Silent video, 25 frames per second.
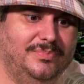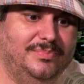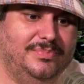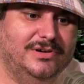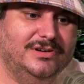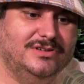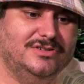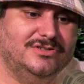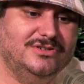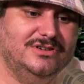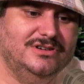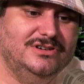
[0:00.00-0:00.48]

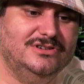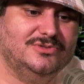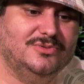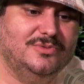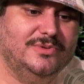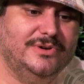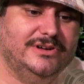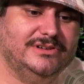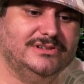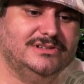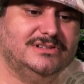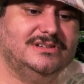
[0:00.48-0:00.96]
Patrice
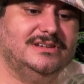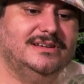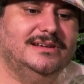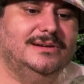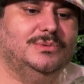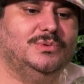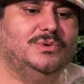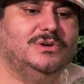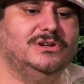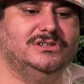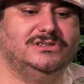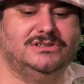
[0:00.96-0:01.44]

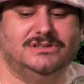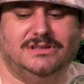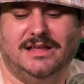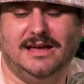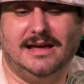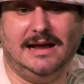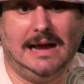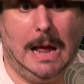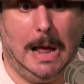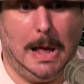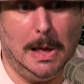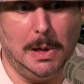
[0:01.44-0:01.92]
Wilson was
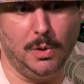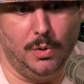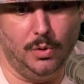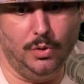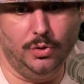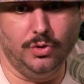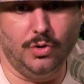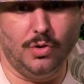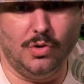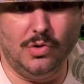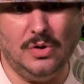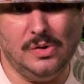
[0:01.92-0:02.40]
like
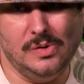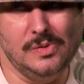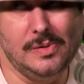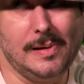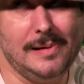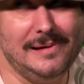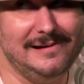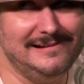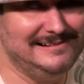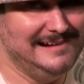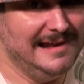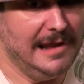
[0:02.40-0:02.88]
old, old,
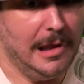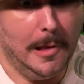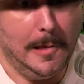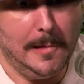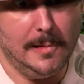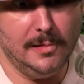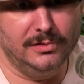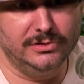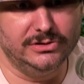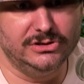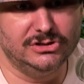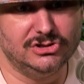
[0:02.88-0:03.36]
old,
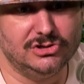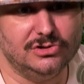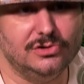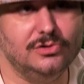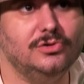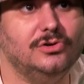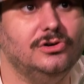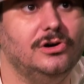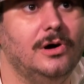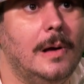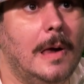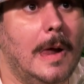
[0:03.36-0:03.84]
old
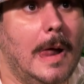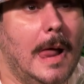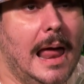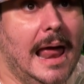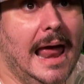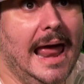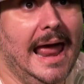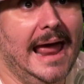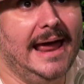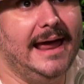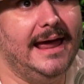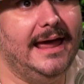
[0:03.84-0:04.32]
school
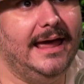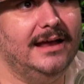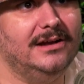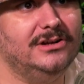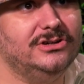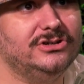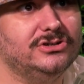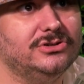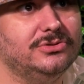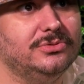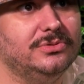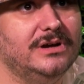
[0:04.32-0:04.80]

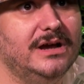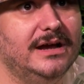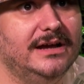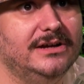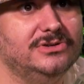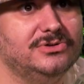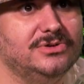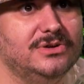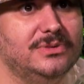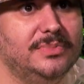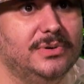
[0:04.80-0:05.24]
H three H three